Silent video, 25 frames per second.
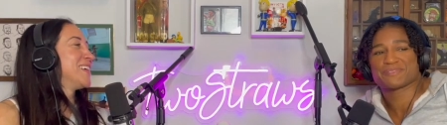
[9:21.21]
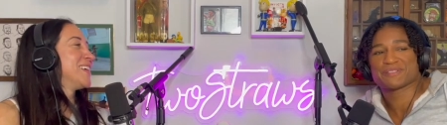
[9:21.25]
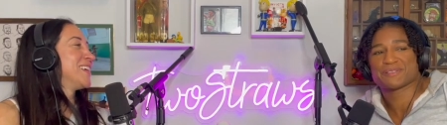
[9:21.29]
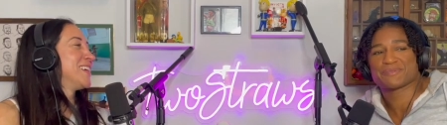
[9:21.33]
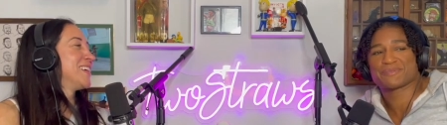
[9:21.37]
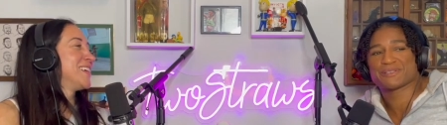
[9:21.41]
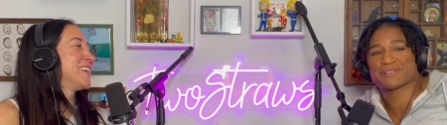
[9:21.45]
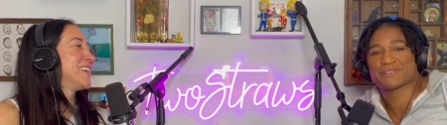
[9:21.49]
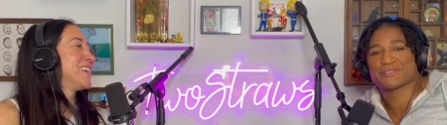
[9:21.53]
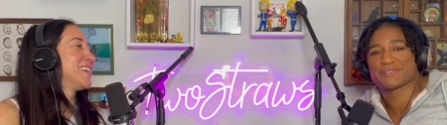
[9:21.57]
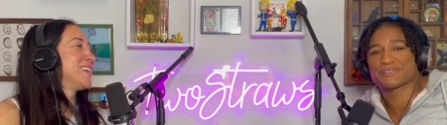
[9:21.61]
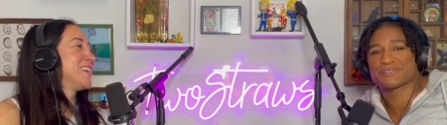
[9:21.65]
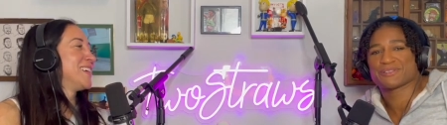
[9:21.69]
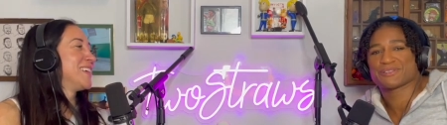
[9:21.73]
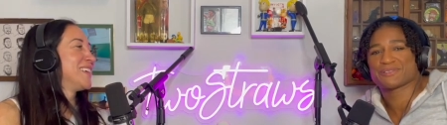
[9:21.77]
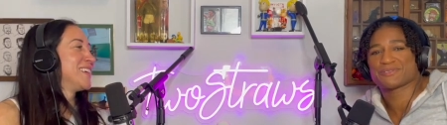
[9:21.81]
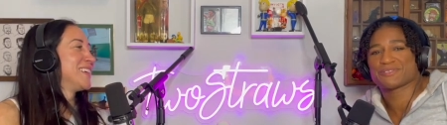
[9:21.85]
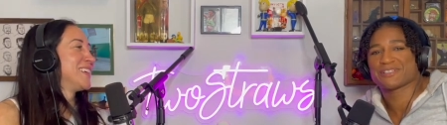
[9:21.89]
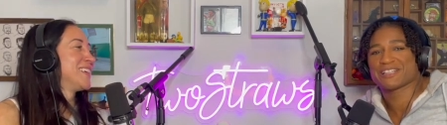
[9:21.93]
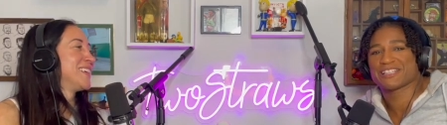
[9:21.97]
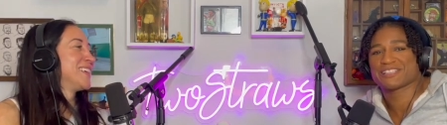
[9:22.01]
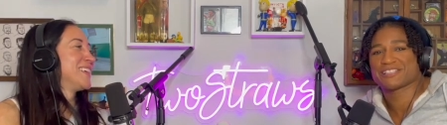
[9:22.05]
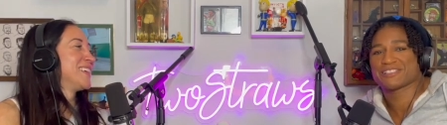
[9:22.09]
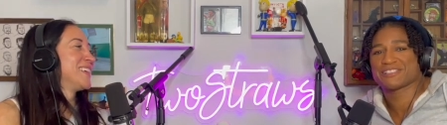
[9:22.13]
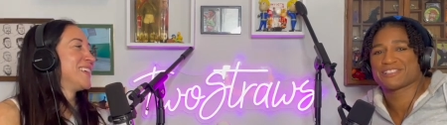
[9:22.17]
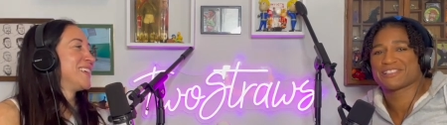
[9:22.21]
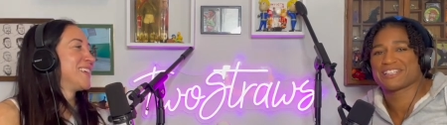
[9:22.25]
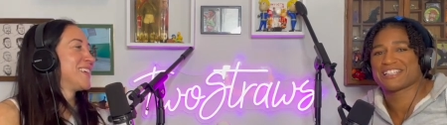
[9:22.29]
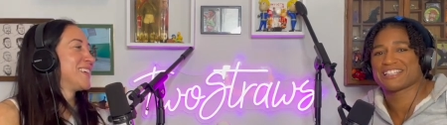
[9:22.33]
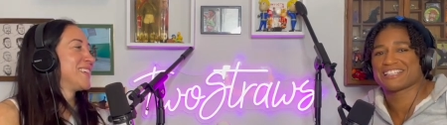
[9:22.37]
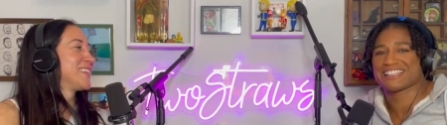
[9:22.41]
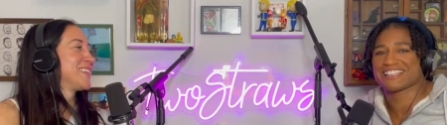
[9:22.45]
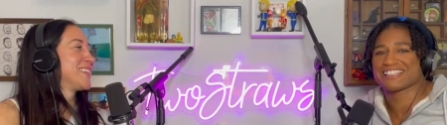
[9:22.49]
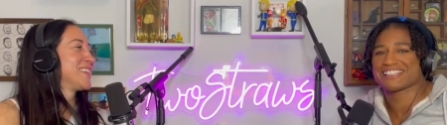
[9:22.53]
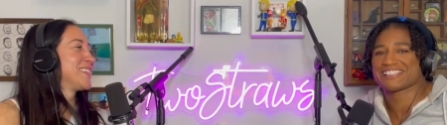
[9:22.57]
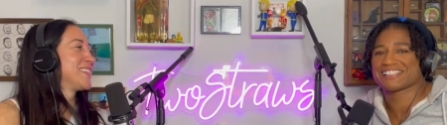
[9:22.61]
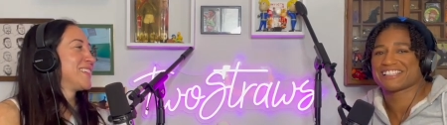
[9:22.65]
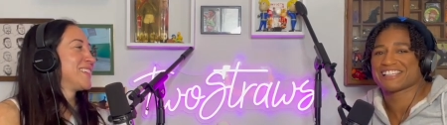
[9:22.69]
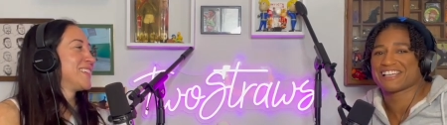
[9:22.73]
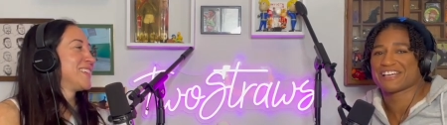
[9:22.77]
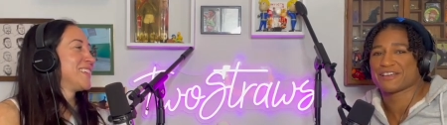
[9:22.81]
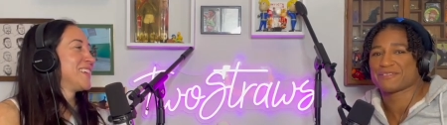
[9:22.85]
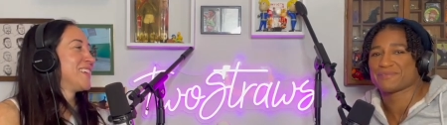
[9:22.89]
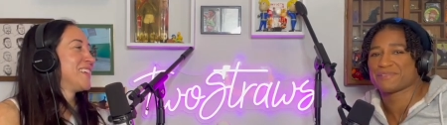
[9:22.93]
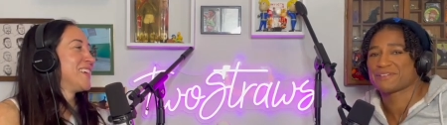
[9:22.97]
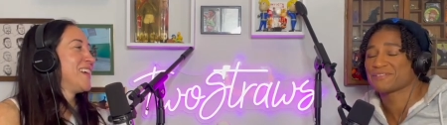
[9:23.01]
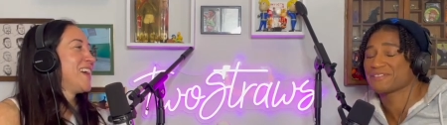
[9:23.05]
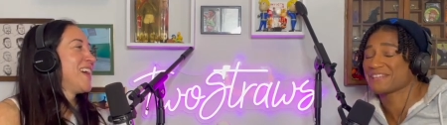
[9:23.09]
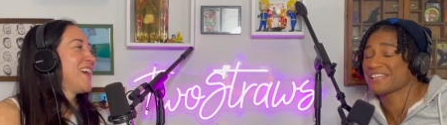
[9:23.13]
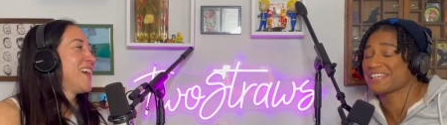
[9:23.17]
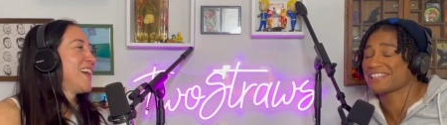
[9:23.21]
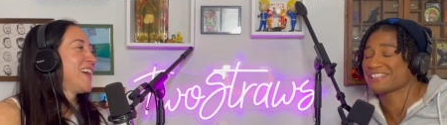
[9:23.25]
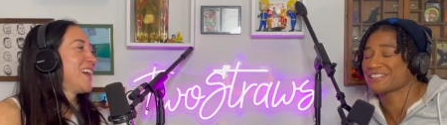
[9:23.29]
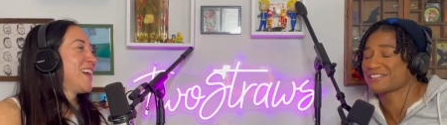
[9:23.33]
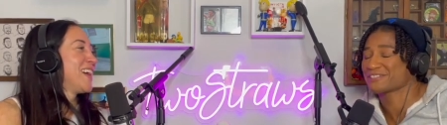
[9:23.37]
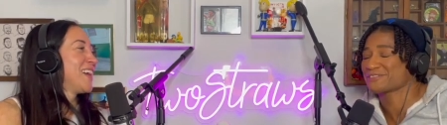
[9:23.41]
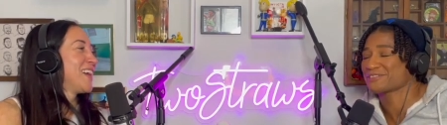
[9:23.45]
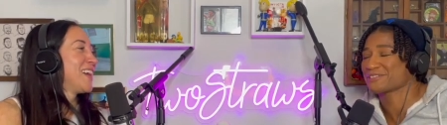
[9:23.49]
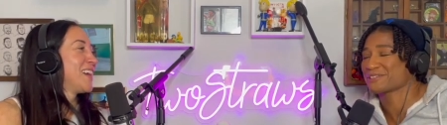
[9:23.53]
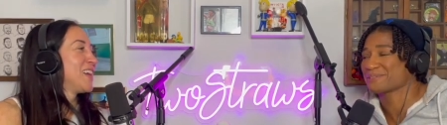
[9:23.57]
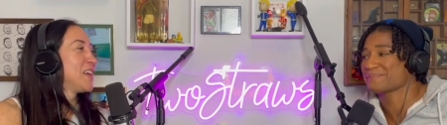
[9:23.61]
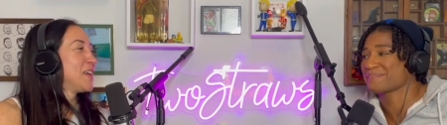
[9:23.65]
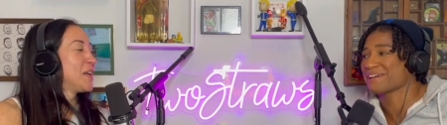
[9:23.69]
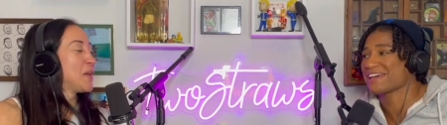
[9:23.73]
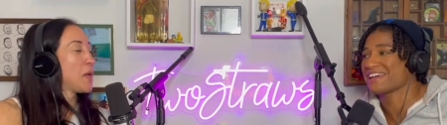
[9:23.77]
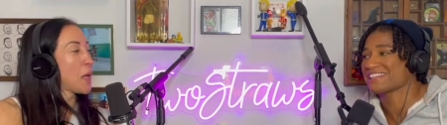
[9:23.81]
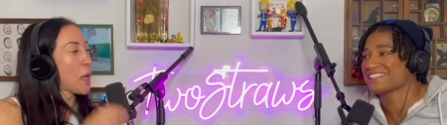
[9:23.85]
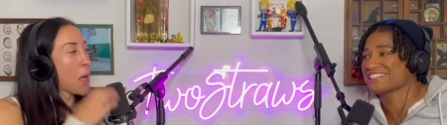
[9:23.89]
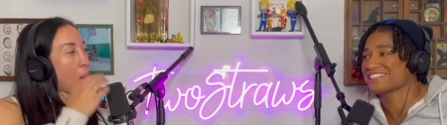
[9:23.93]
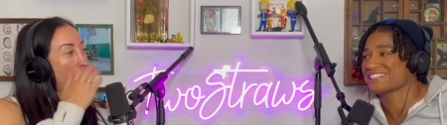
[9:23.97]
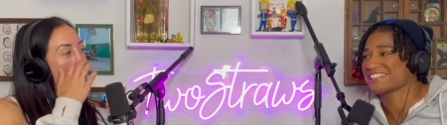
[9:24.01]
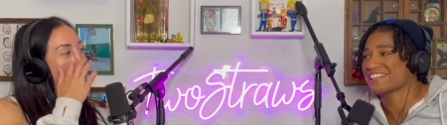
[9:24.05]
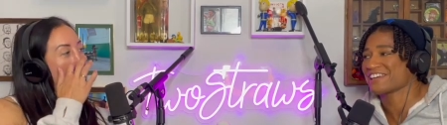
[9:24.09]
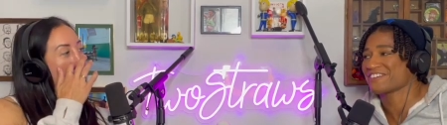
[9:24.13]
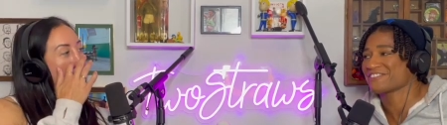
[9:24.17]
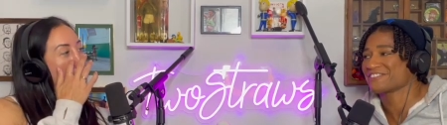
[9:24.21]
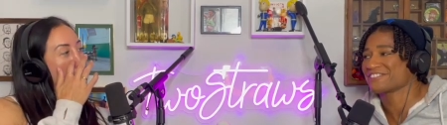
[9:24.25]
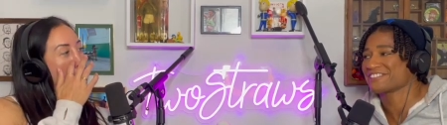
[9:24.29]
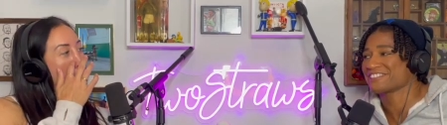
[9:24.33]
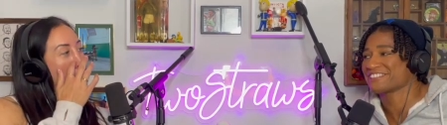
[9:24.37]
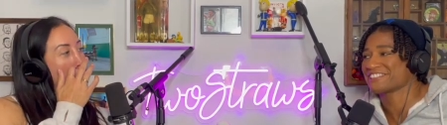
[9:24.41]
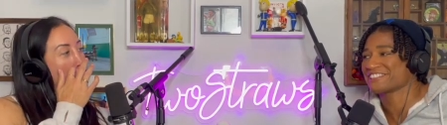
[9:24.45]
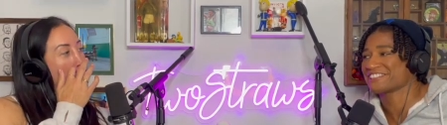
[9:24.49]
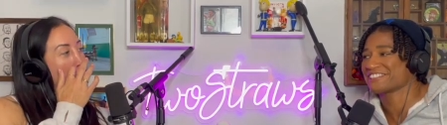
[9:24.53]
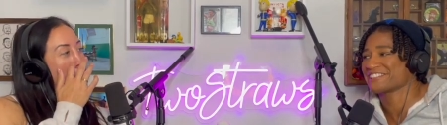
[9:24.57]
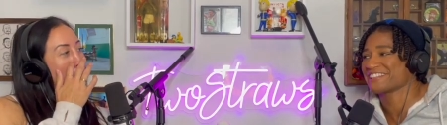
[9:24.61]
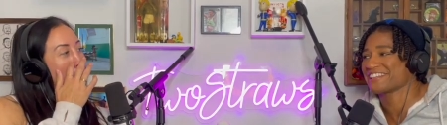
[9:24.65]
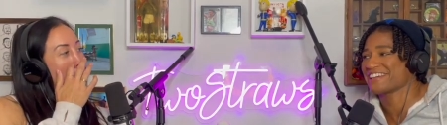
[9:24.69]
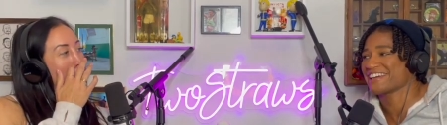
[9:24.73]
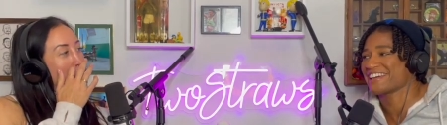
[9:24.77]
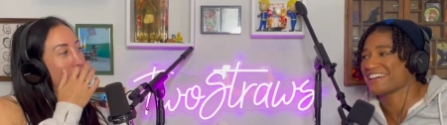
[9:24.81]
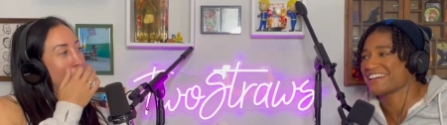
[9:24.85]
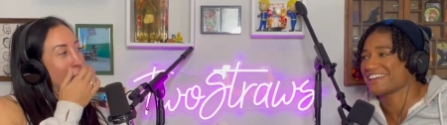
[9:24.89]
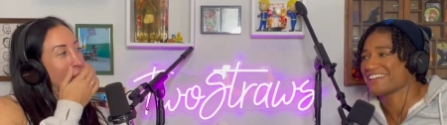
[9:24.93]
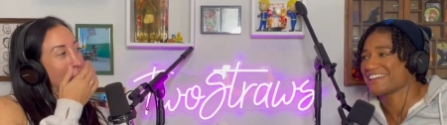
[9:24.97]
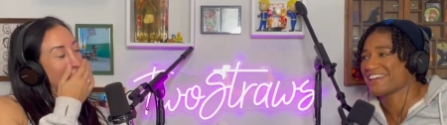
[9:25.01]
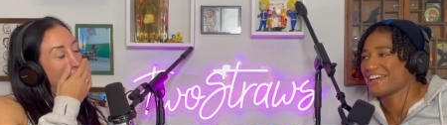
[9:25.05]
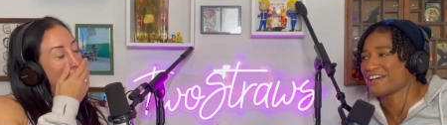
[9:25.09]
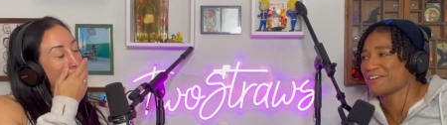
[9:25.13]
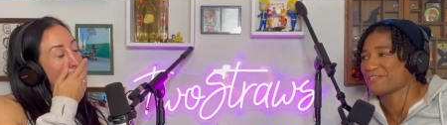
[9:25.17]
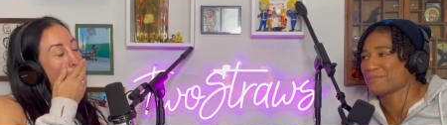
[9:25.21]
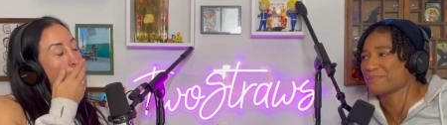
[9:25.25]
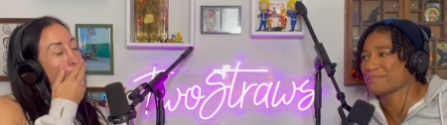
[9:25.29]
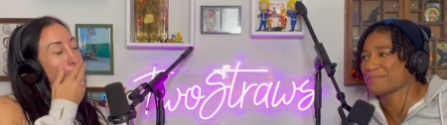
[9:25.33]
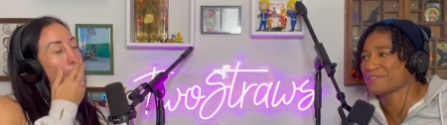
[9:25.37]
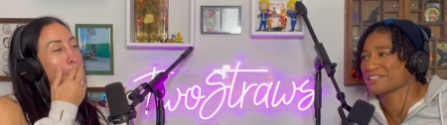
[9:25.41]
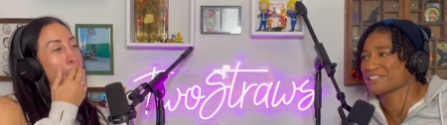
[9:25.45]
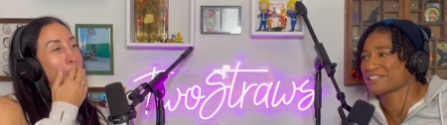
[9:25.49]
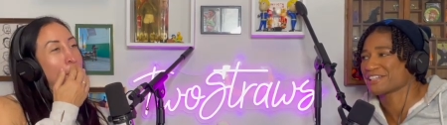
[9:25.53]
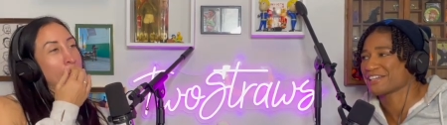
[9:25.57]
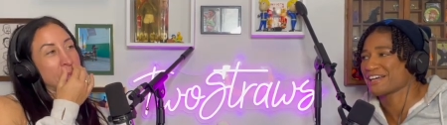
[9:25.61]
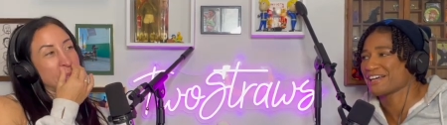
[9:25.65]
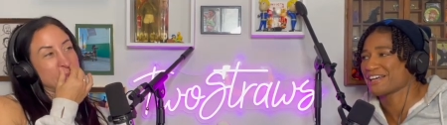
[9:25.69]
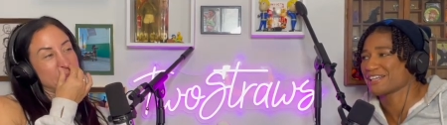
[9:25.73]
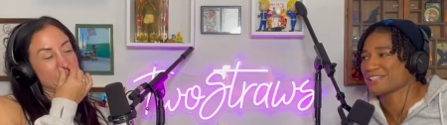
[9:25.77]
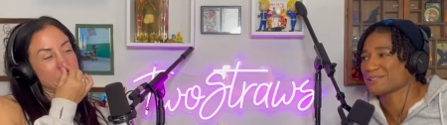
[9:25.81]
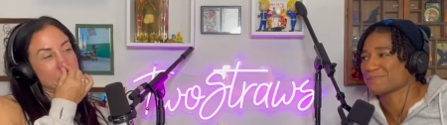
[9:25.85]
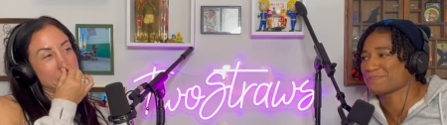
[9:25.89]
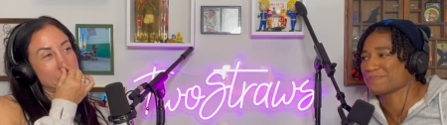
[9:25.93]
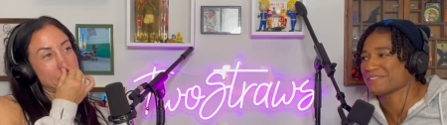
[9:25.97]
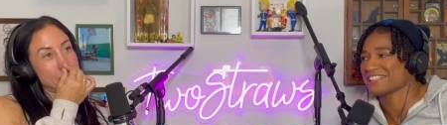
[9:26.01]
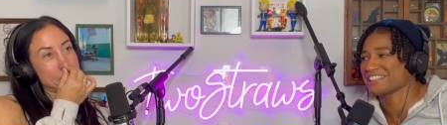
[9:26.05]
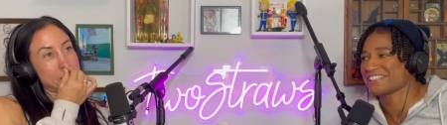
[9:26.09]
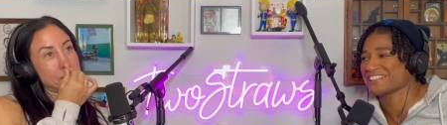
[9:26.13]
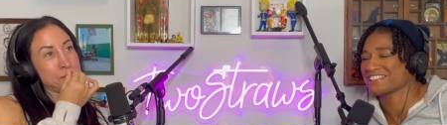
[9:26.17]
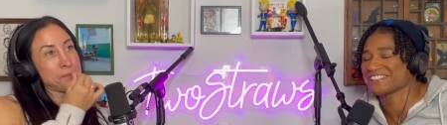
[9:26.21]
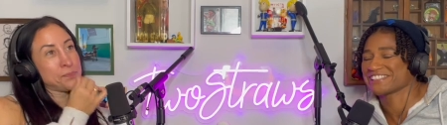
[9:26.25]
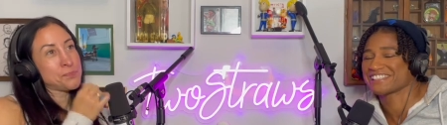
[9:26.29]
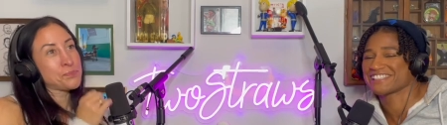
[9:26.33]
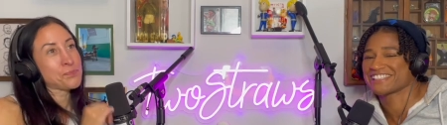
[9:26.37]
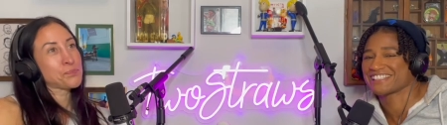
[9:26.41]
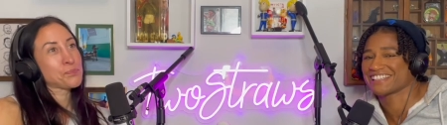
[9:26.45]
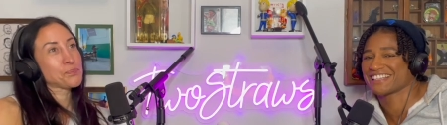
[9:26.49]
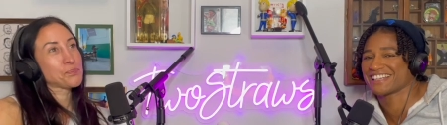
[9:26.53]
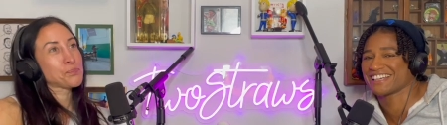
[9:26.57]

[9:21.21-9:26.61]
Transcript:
Speaker 1: That'd be cool. We gotta do that next time. If they get the rematch, definitely do that. Have a bunch of cosplayers.